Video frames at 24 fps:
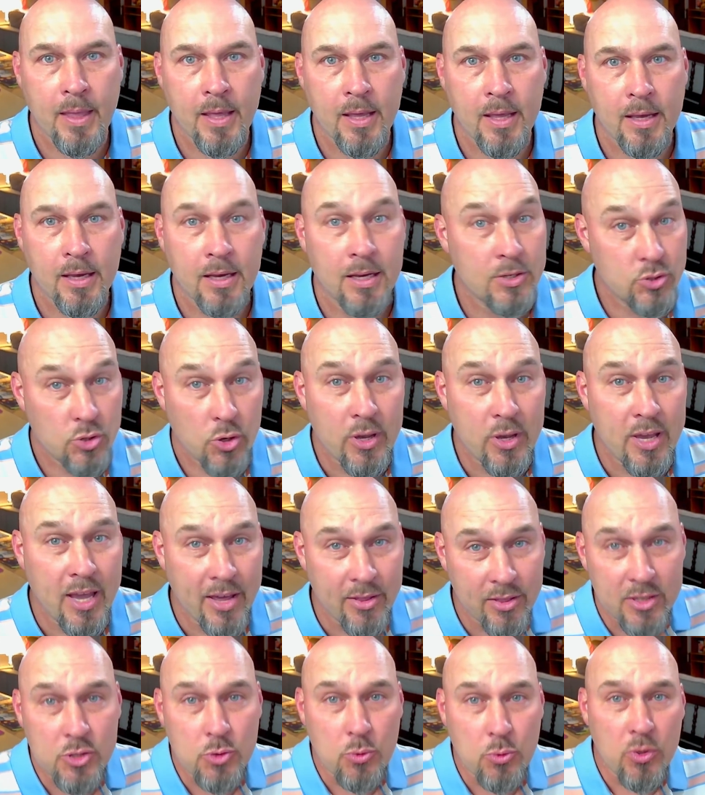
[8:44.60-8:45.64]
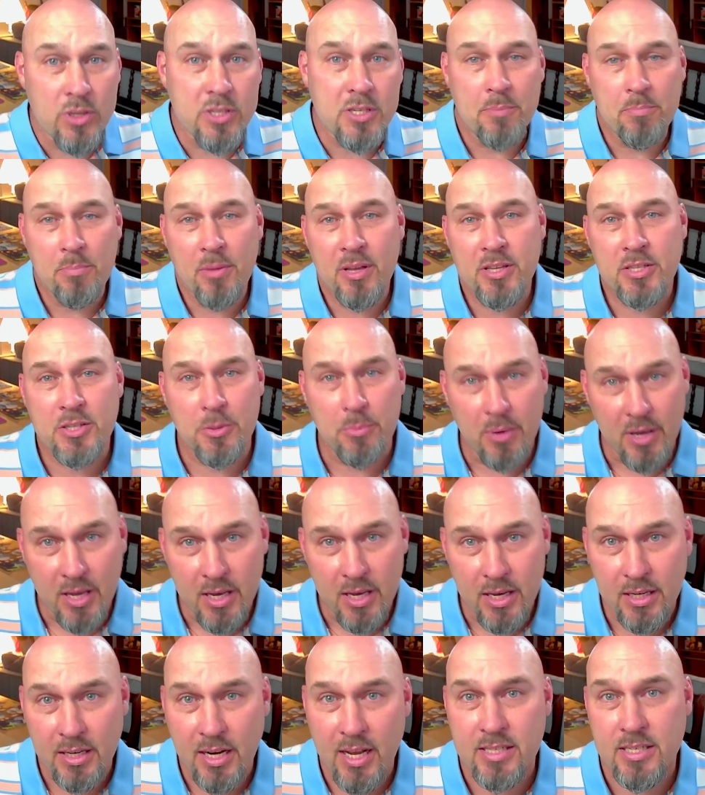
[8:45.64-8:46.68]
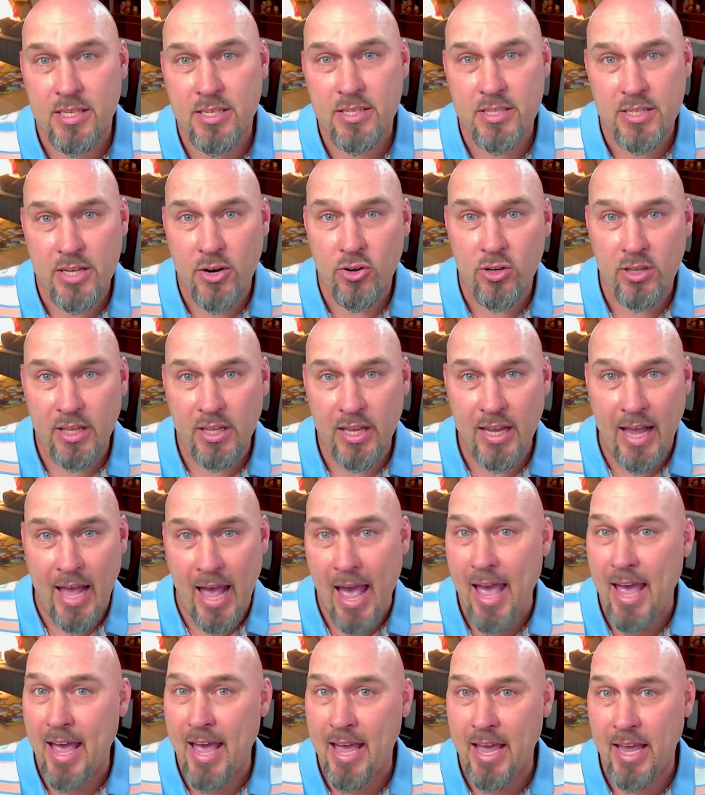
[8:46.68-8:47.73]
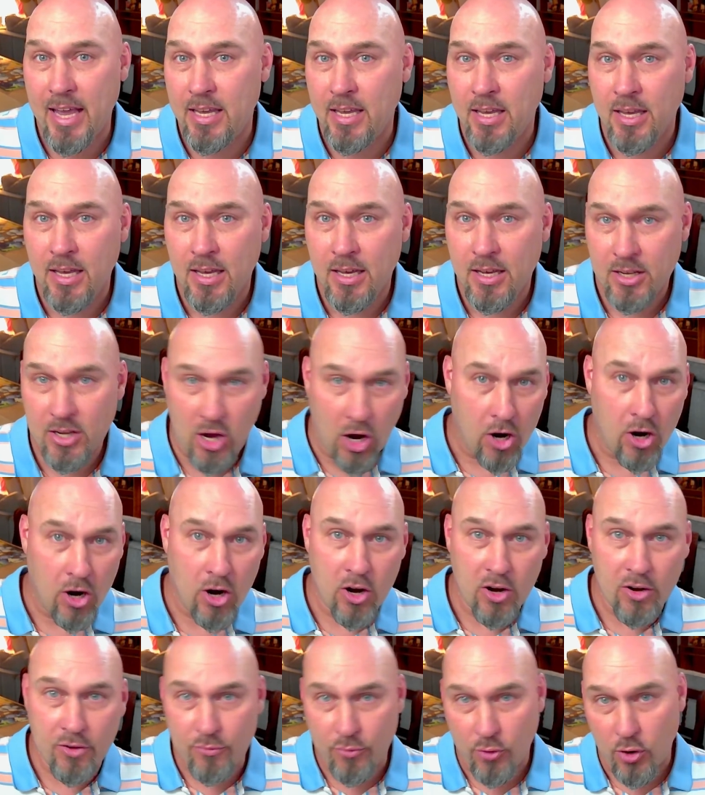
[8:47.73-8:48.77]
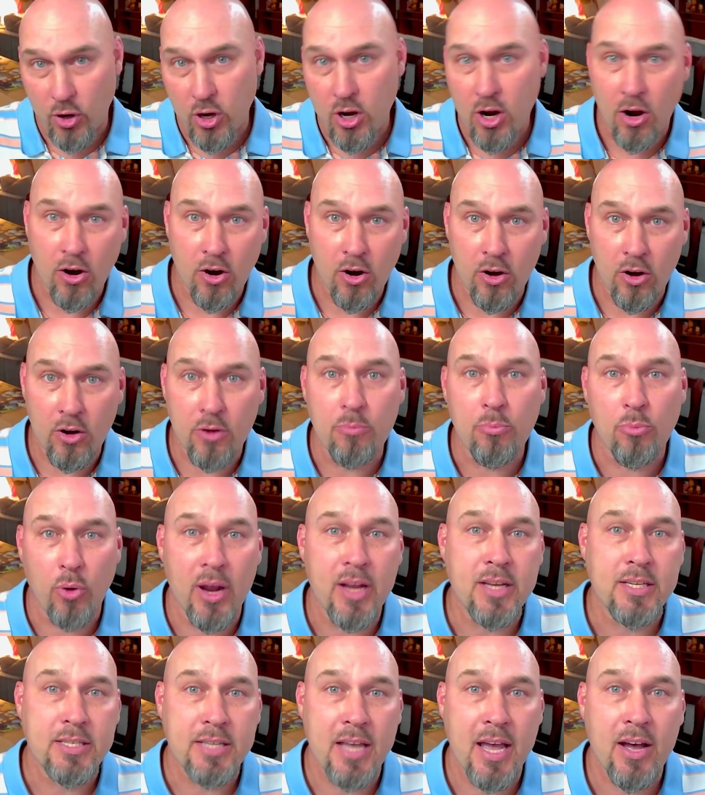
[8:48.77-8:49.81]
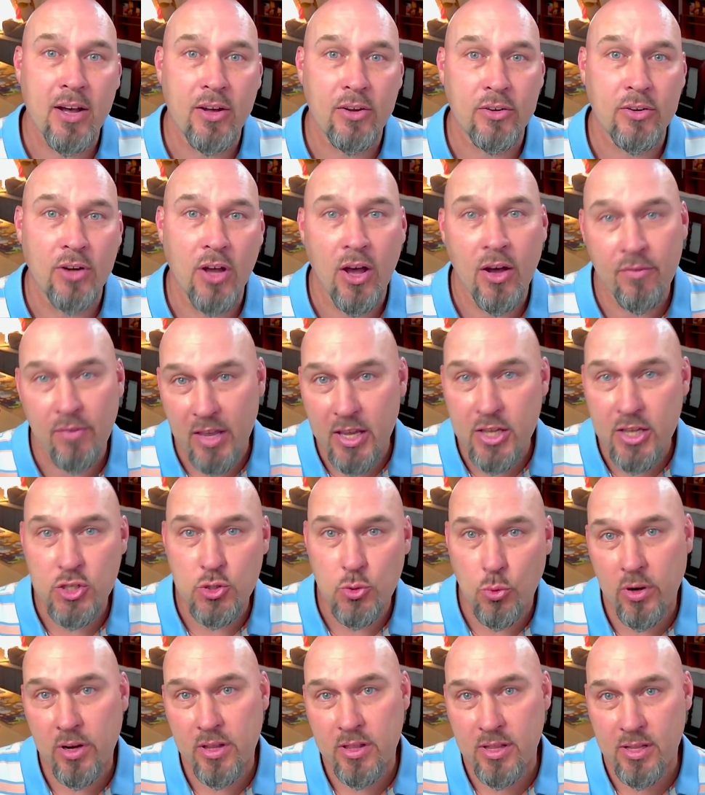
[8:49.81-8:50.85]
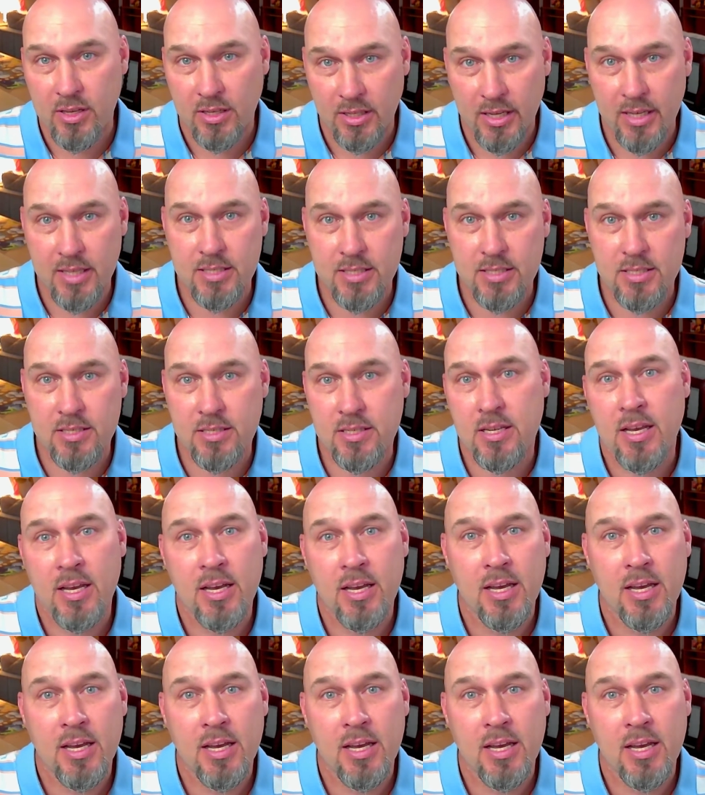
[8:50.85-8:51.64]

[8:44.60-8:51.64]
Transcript: So yeah, this wasn't meant to be necessarily a card for card breakdown of each one of the lists.